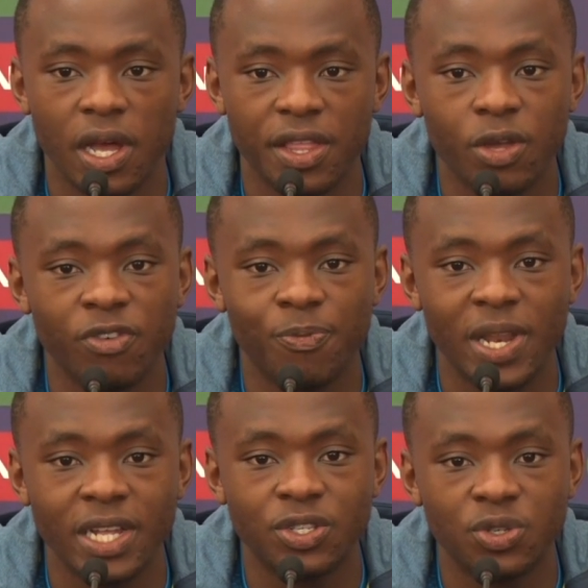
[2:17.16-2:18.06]
think we've
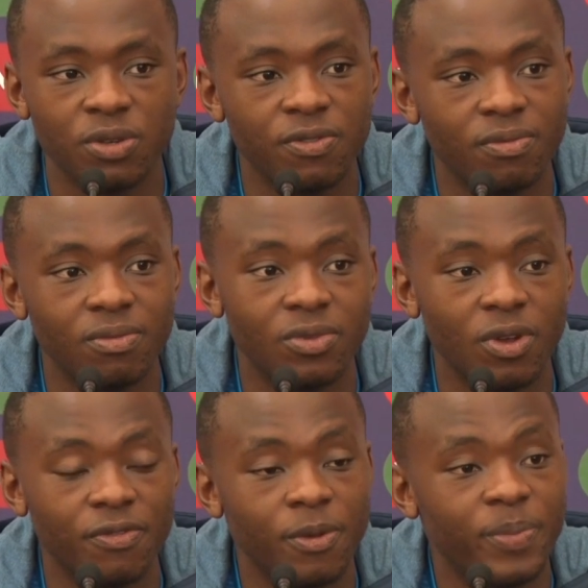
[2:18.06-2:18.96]
played two
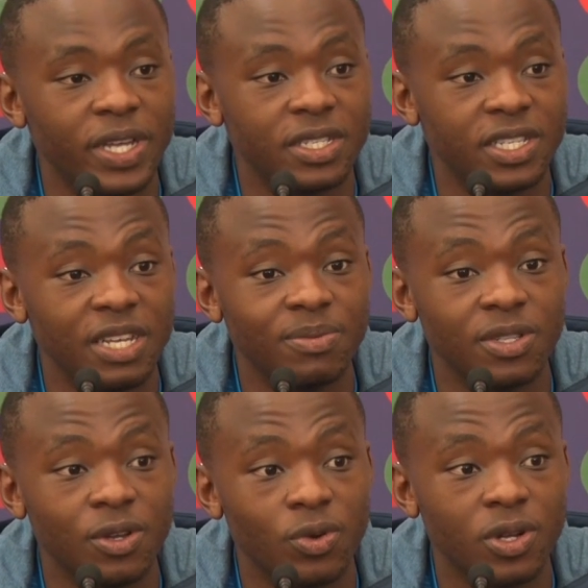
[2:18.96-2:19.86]
of the best teams
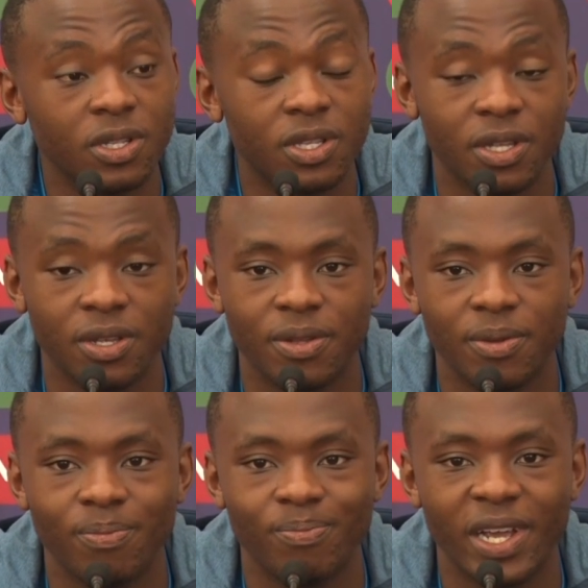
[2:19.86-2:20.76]
in the world.
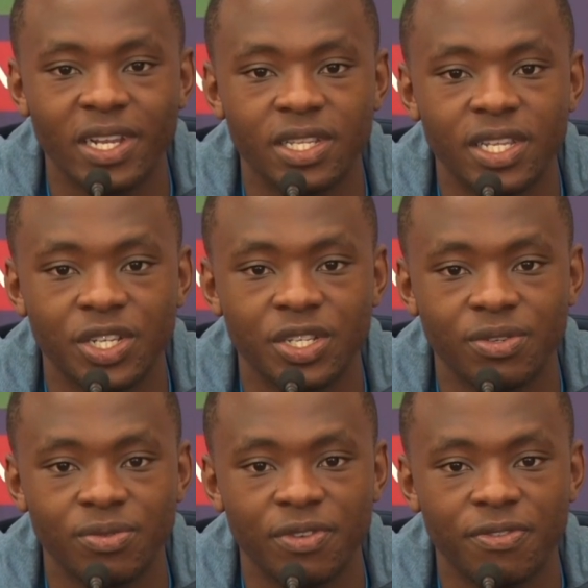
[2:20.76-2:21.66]

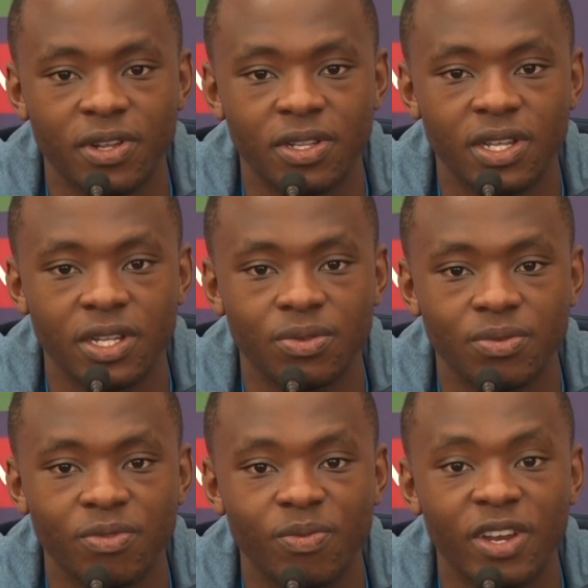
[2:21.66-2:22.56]
Bangladesh, we felt that
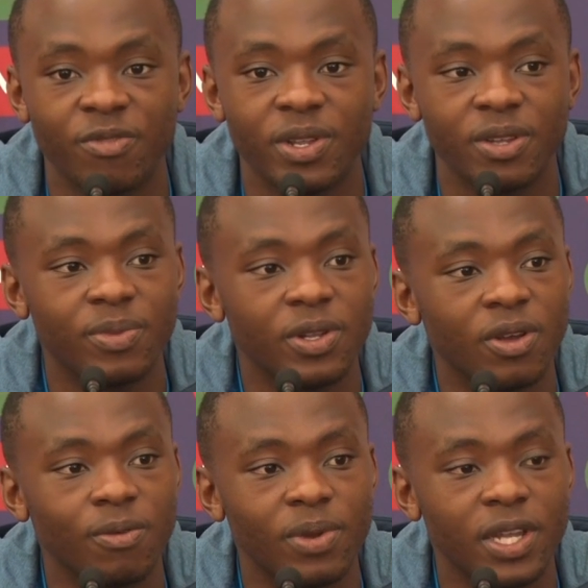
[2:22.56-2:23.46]
we might have been a bit
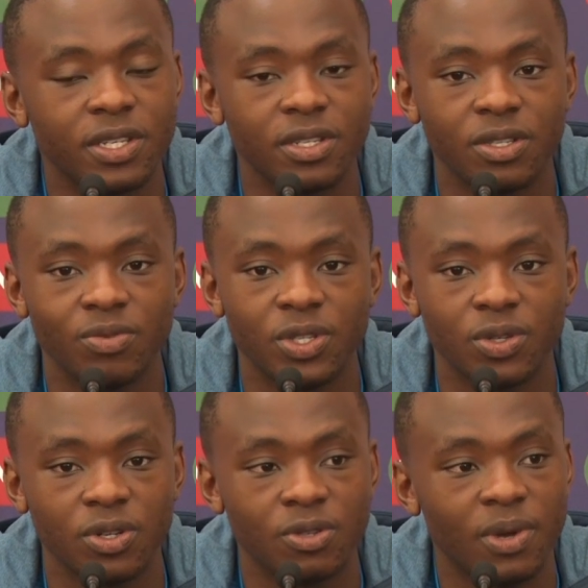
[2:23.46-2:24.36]
complacent. We
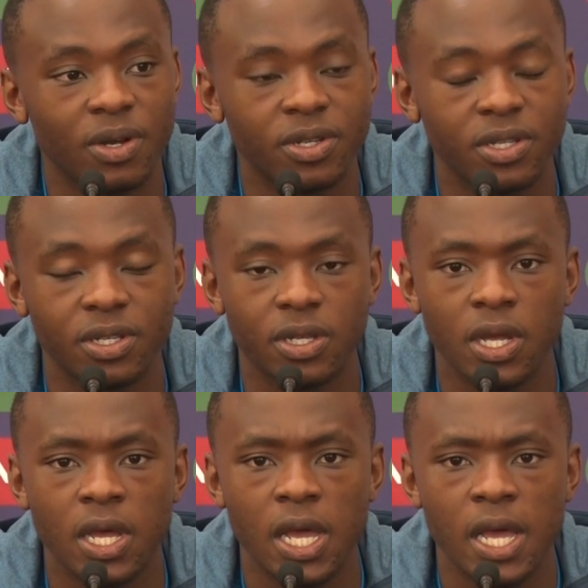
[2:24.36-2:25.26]
talked about it.
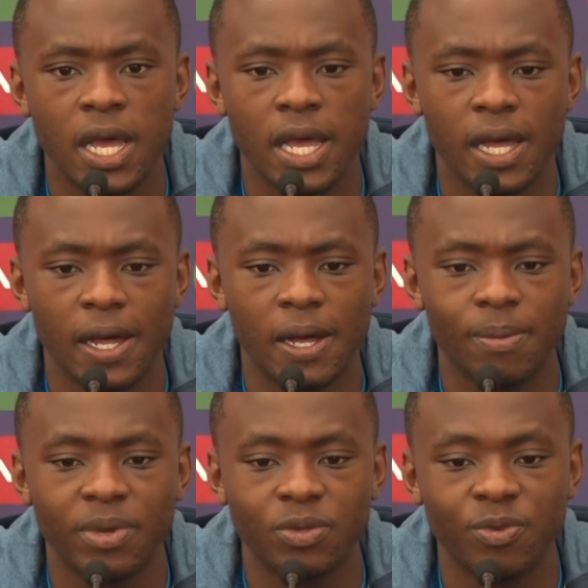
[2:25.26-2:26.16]

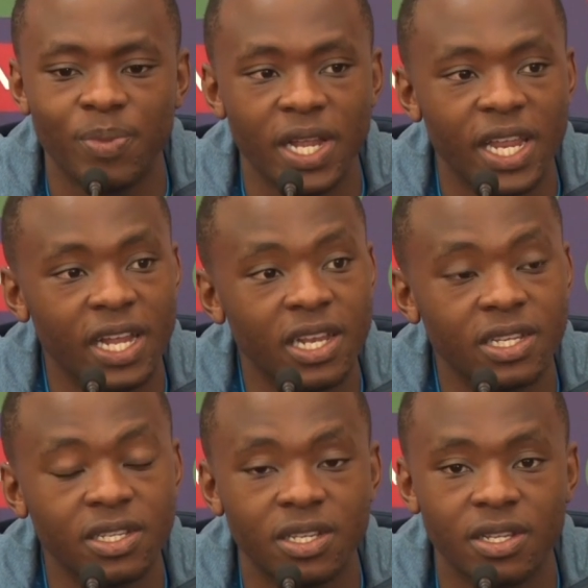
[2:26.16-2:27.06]
But we played
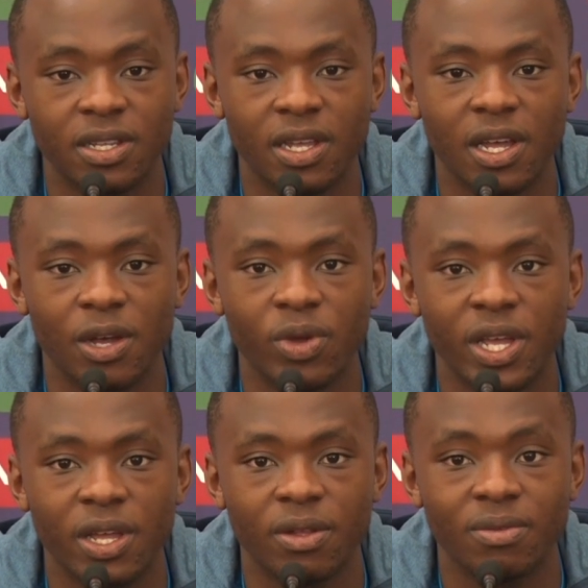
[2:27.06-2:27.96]
England,
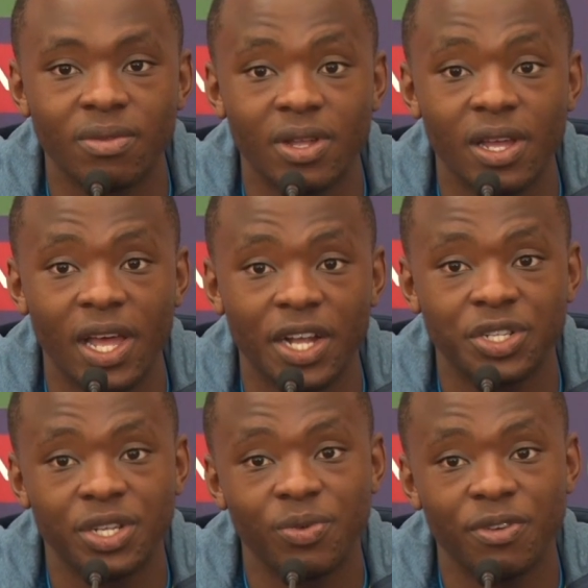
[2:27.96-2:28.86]
where
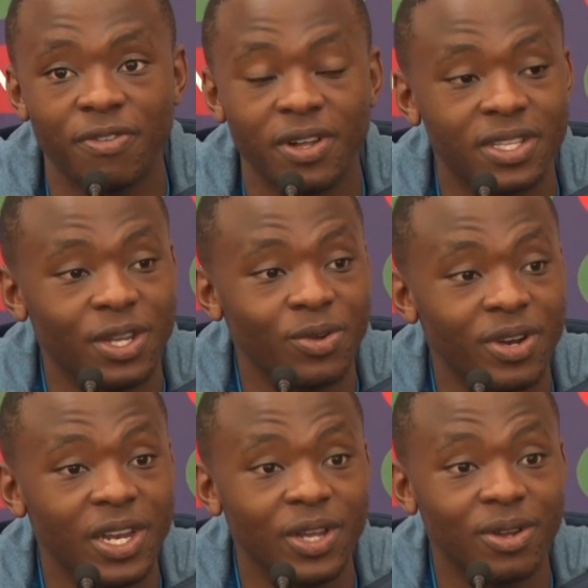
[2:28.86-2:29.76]
actually we felt that we
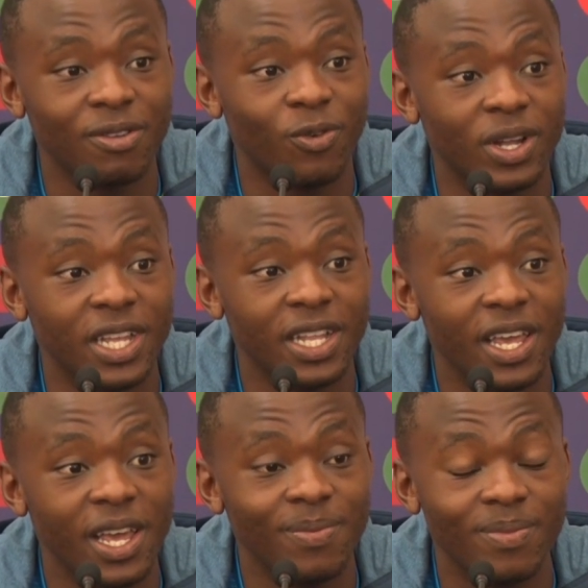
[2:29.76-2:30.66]
really could have won that
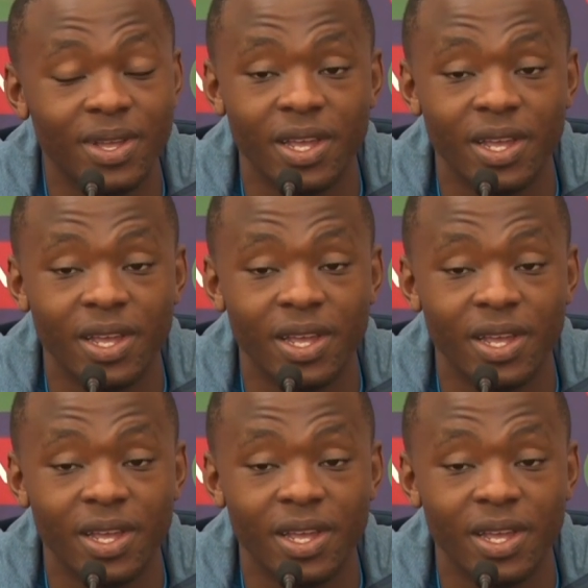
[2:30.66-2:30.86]
game.